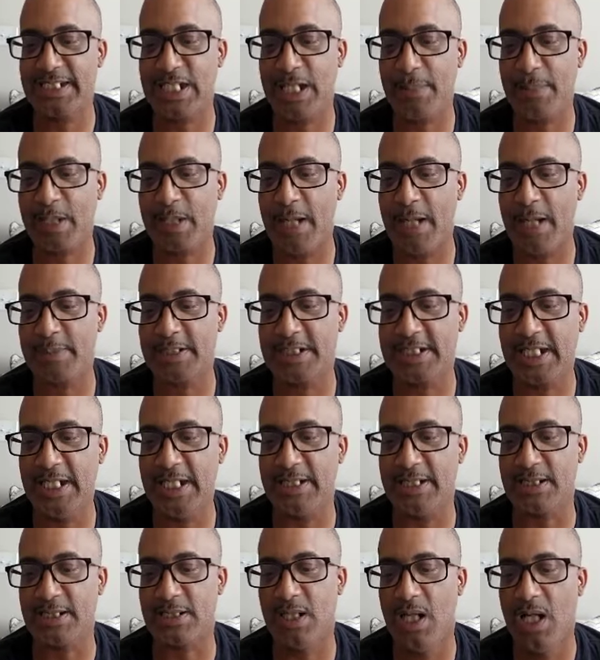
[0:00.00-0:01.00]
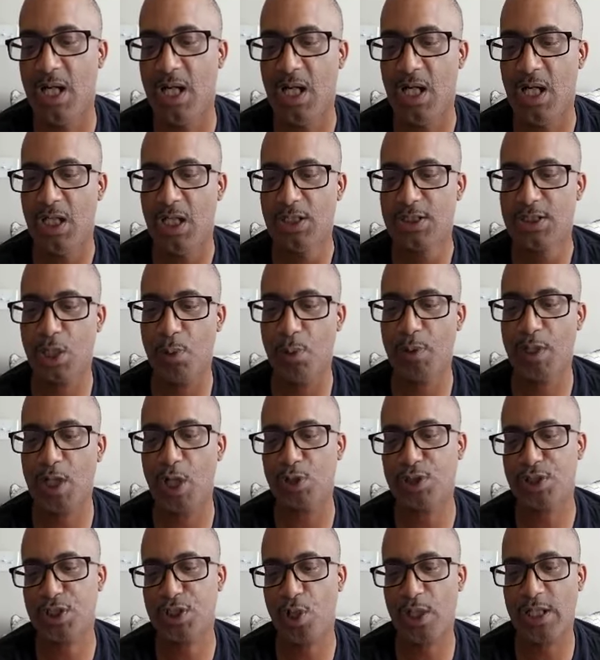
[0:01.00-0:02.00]
and this upcoming season. So we're
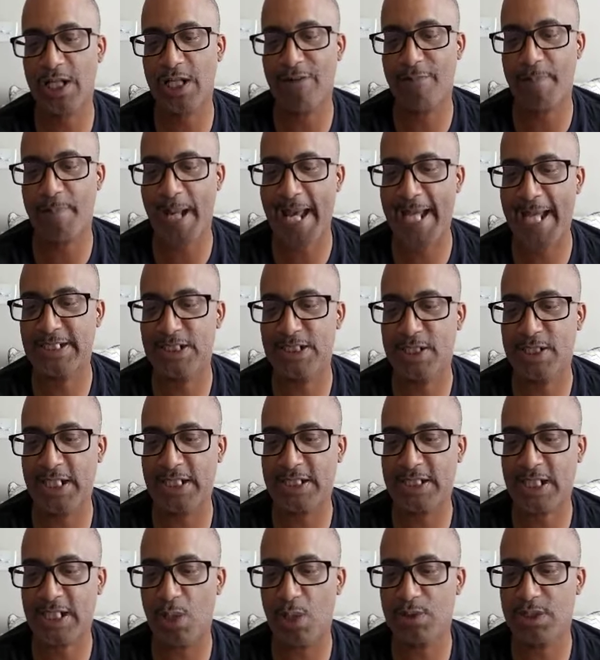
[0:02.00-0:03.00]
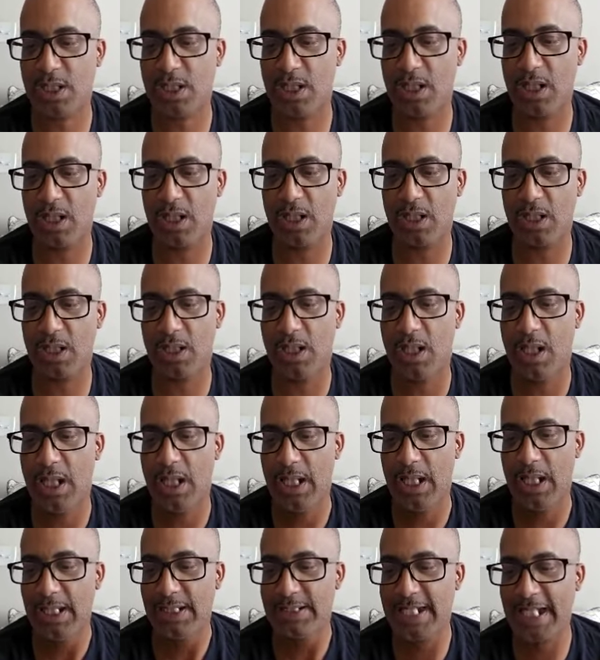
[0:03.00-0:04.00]
gonna start off by asking this, Coach. Uh,
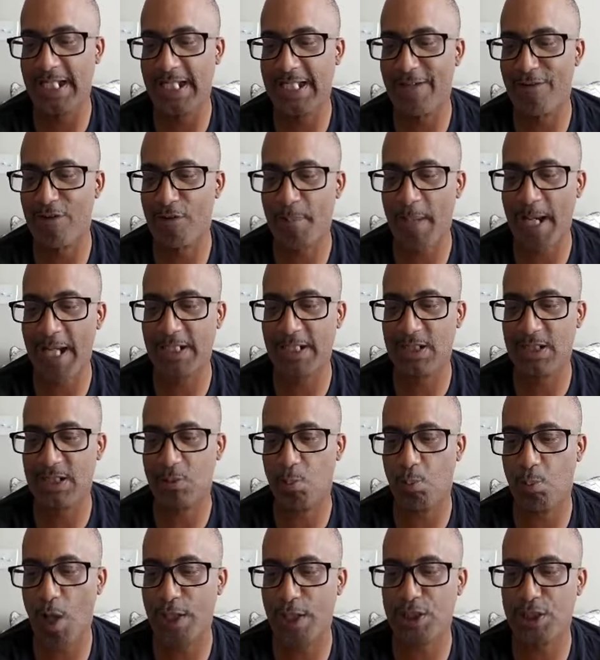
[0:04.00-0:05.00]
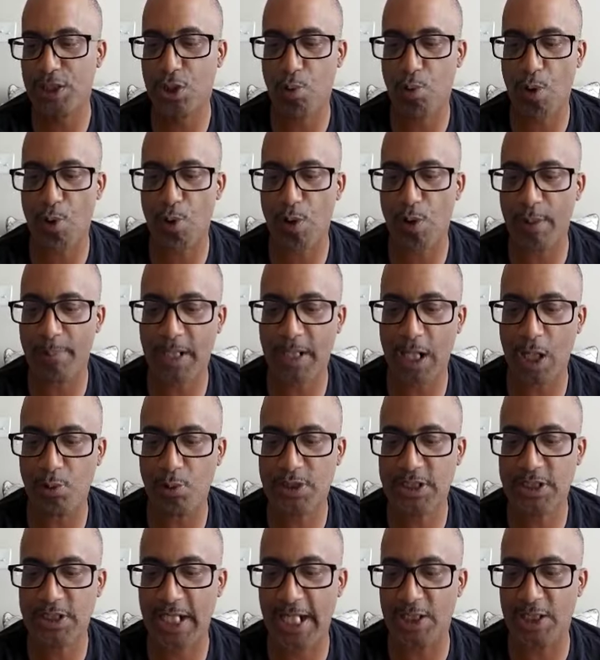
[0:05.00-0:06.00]
tell everybody where did you grow up,
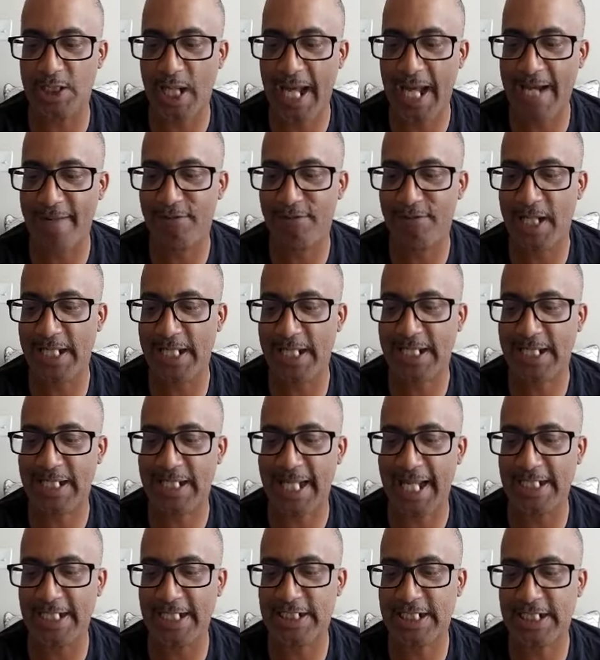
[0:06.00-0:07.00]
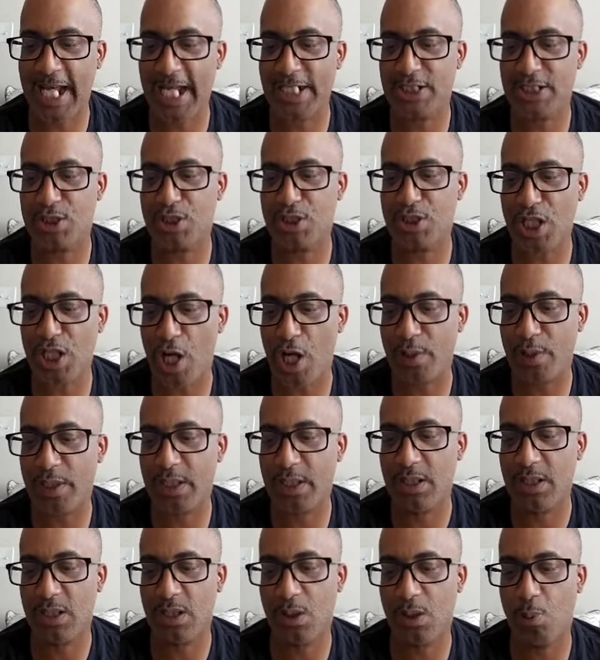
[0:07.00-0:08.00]
Coach, in your athletic and educational
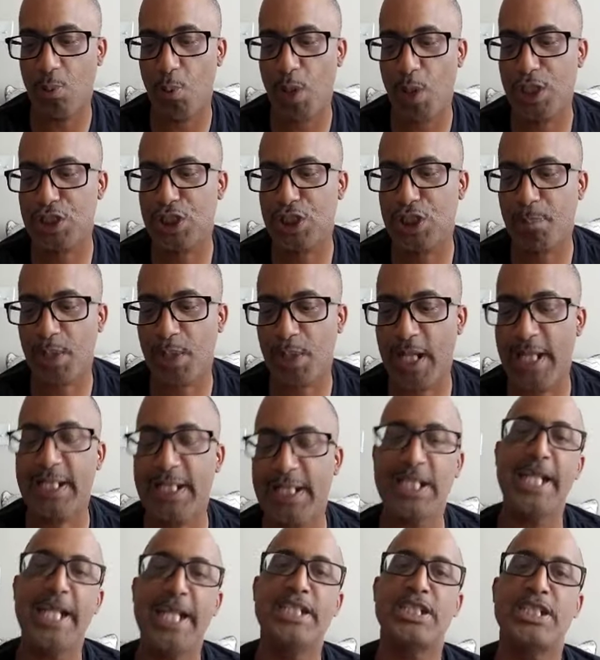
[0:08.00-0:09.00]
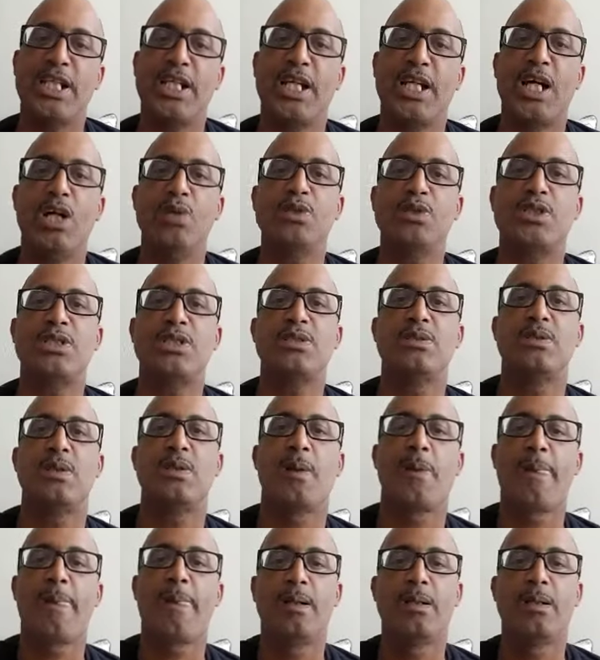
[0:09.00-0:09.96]
journey? Where did you play collegiately, Coach?